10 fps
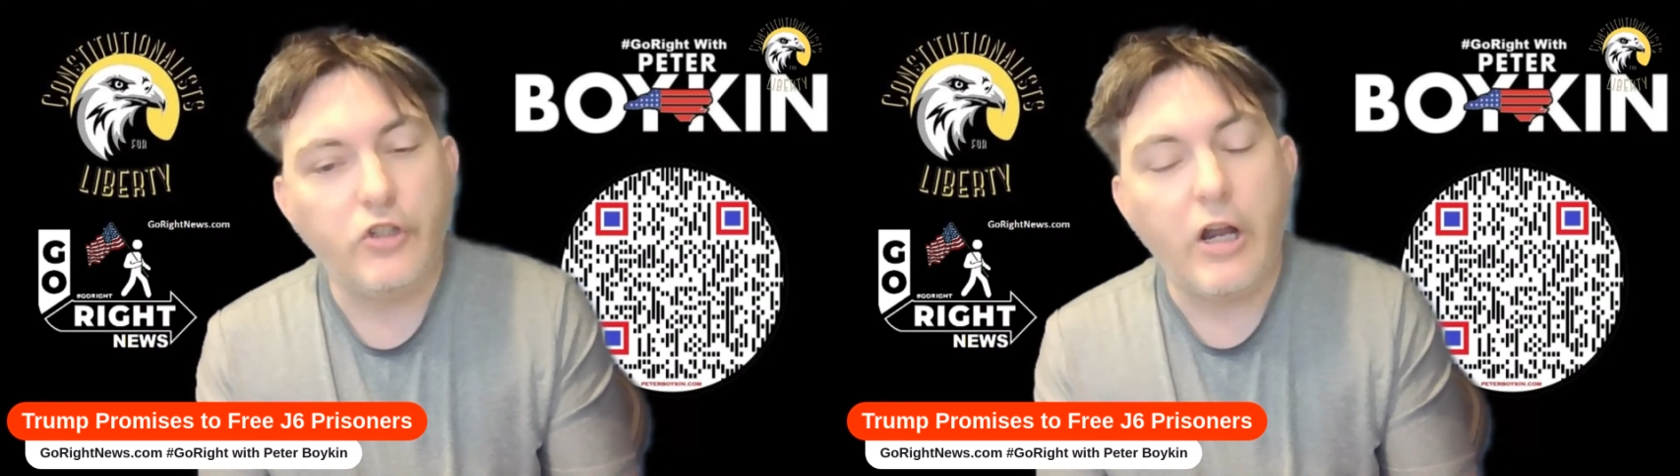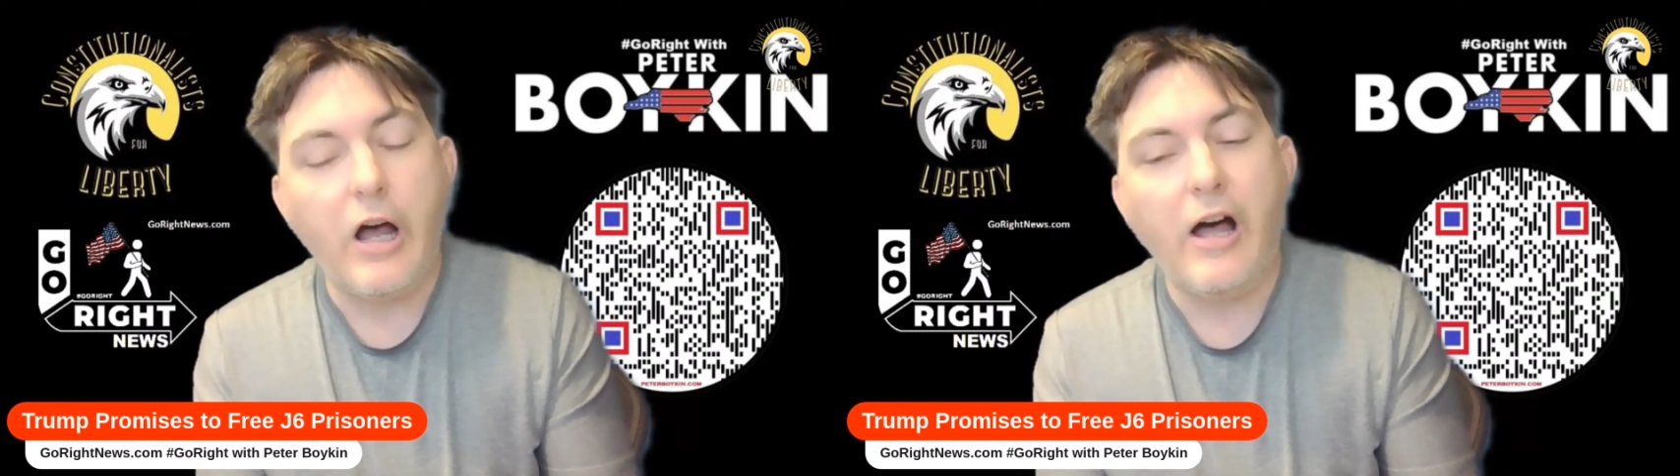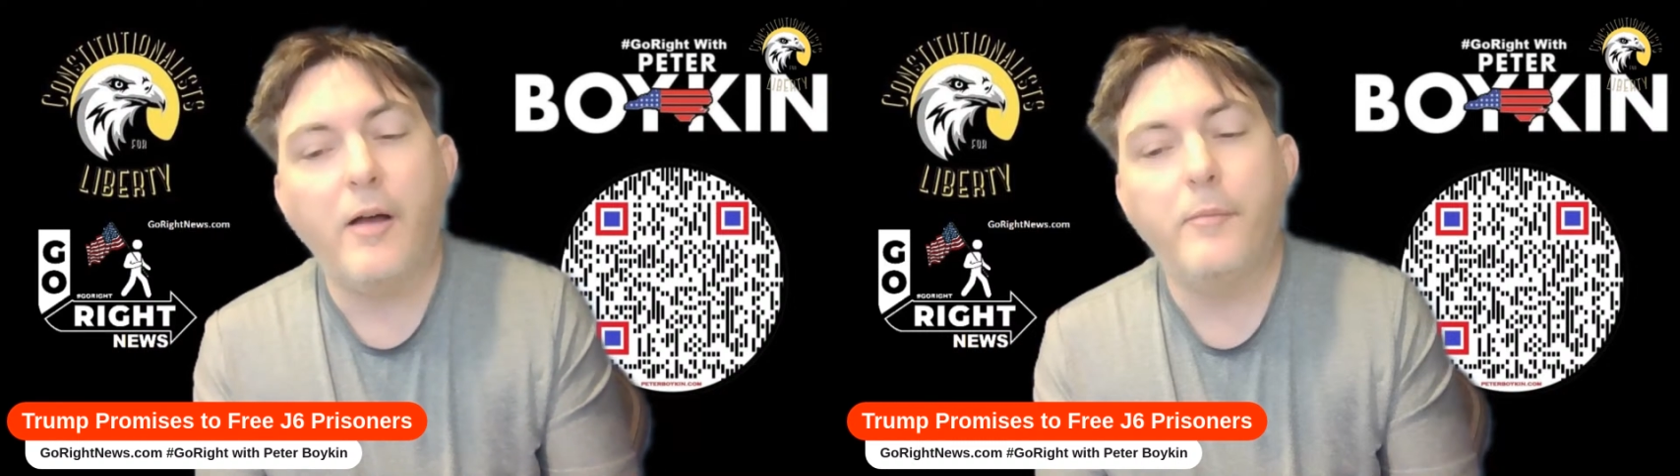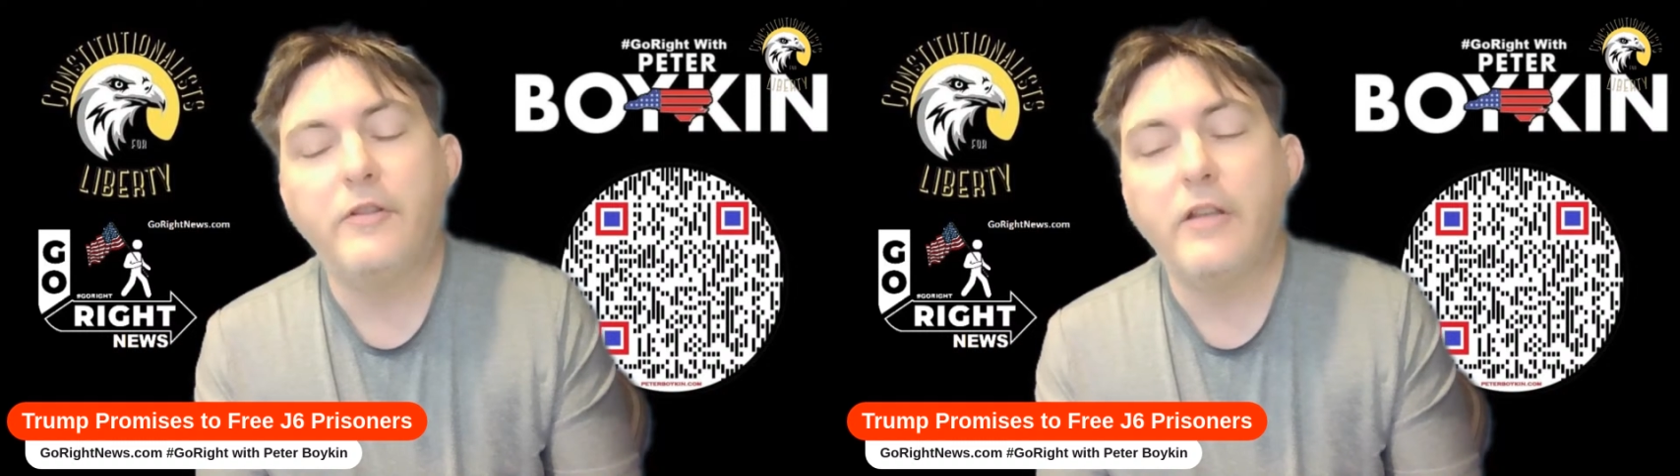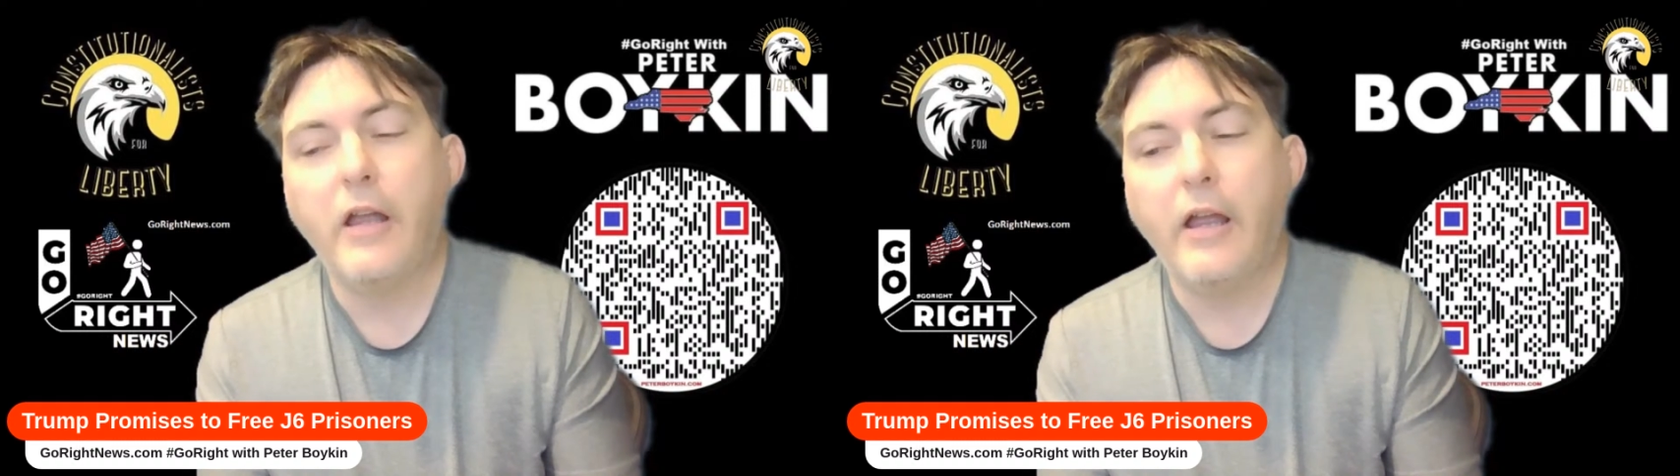
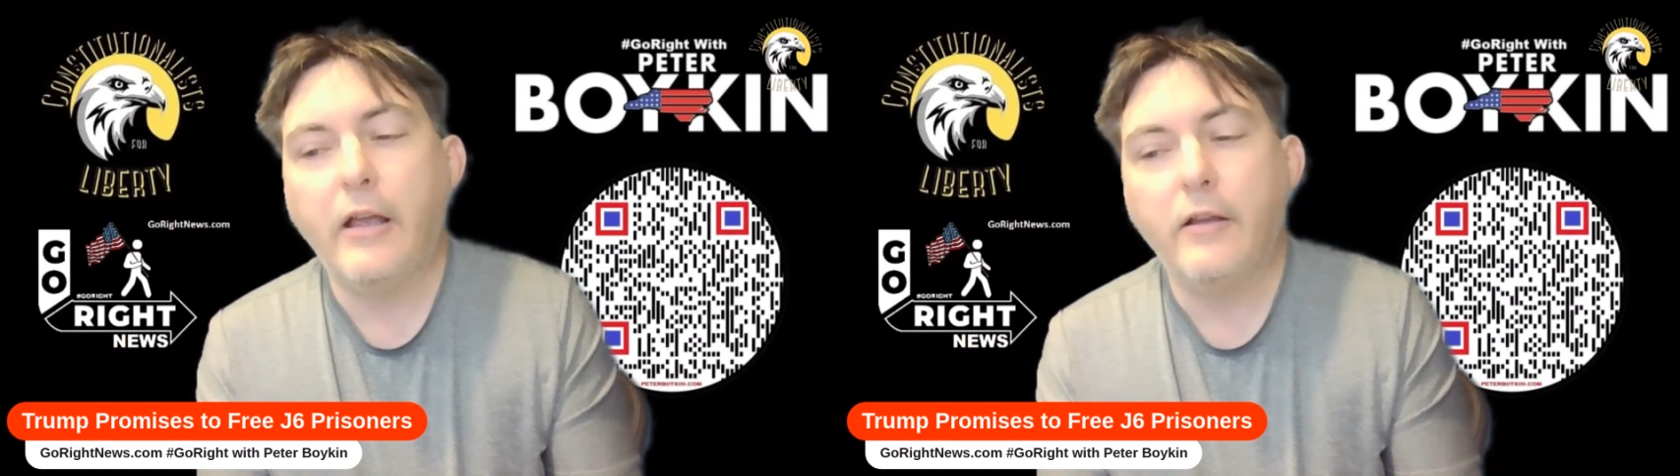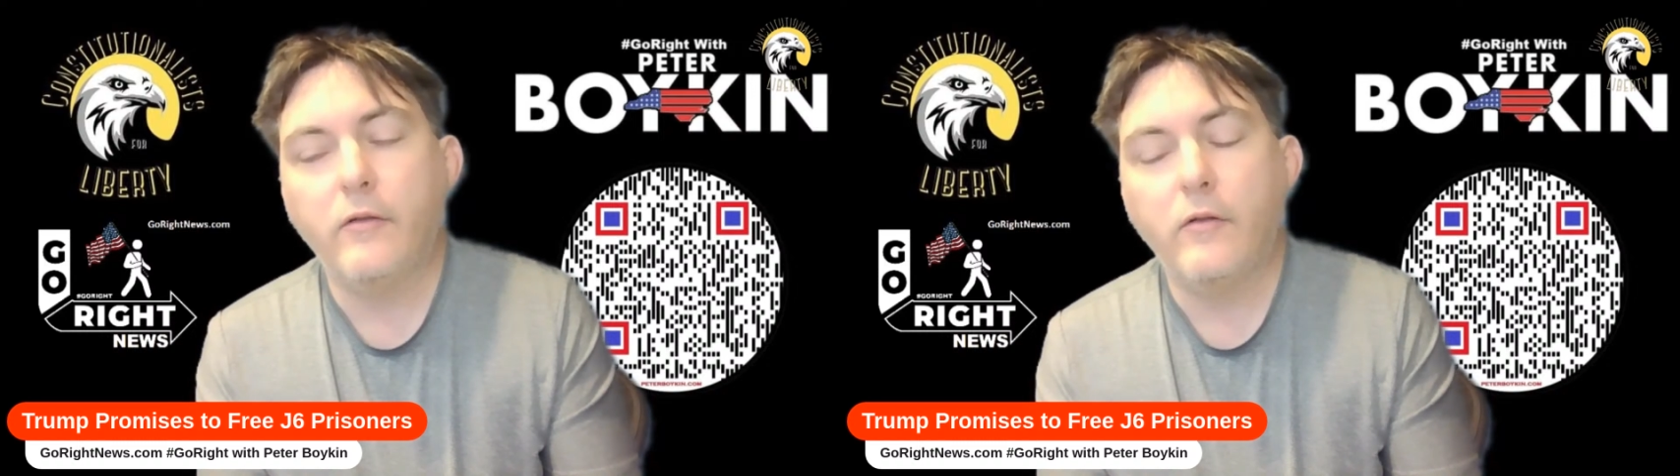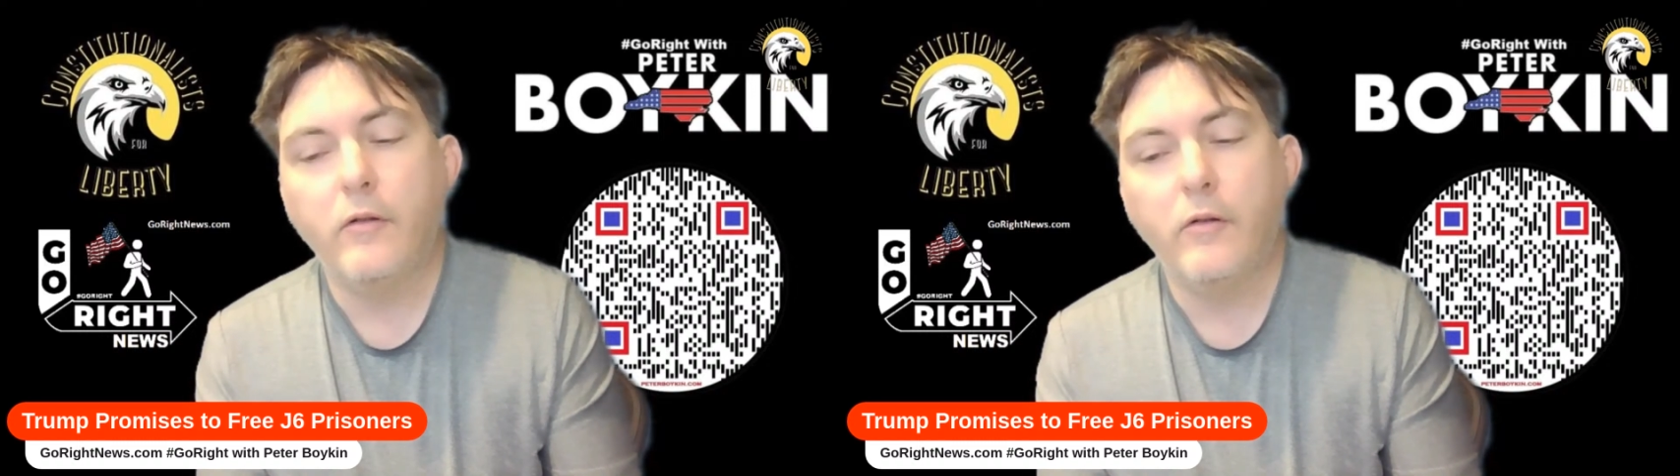jobs and